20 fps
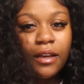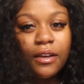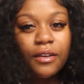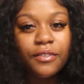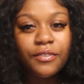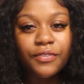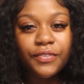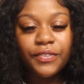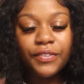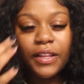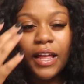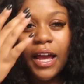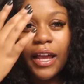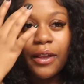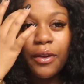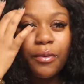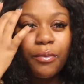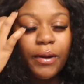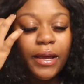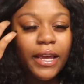
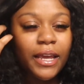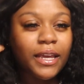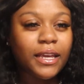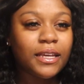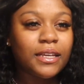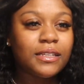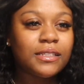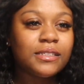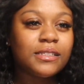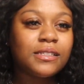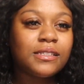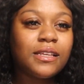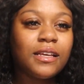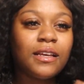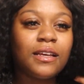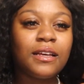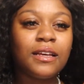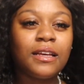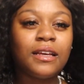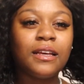flyaways.
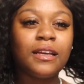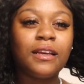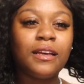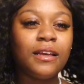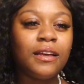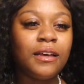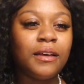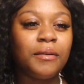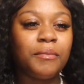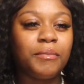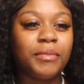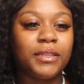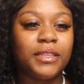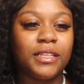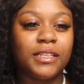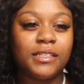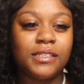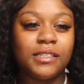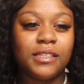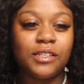But
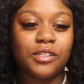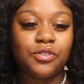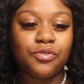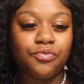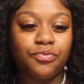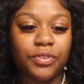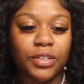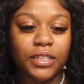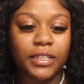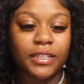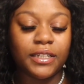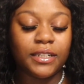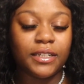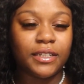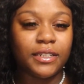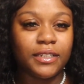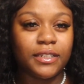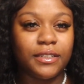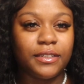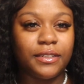this looks really
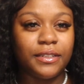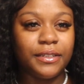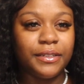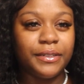good.